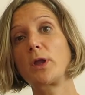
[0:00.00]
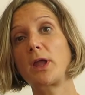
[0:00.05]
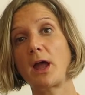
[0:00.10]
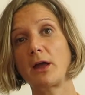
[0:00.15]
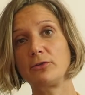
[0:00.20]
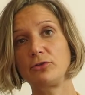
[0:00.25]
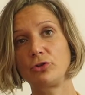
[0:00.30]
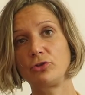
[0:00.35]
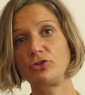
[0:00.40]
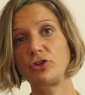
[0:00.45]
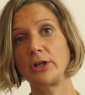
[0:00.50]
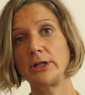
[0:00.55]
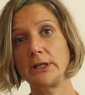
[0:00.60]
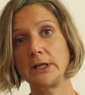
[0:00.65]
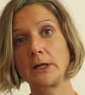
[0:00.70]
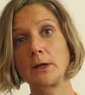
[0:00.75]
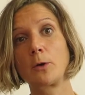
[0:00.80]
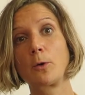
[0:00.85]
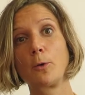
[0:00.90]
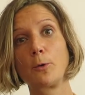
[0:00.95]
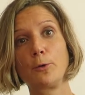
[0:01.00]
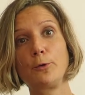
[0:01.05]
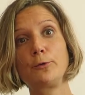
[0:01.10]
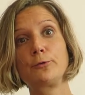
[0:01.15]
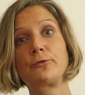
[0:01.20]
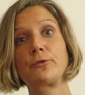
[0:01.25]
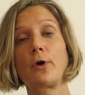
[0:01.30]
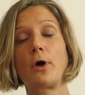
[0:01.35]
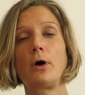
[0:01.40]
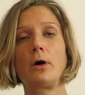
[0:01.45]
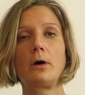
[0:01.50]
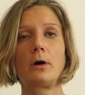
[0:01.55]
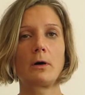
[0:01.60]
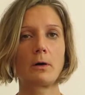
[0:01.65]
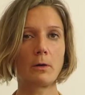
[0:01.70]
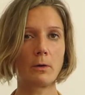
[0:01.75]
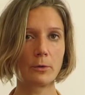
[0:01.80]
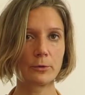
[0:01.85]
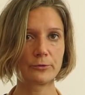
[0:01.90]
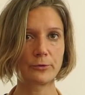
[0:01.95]
cardiogenic cause, or
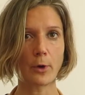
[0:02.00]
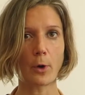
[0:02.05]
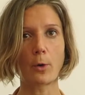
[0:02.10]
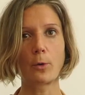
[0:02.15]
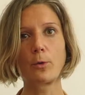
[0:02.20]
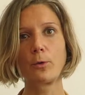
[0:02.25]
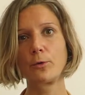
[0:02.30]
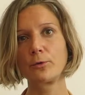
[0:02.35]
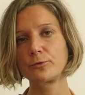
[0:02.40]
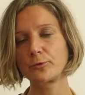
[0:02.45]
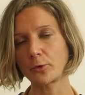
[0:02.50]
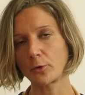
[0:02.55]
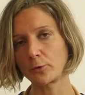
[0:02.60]
other cause,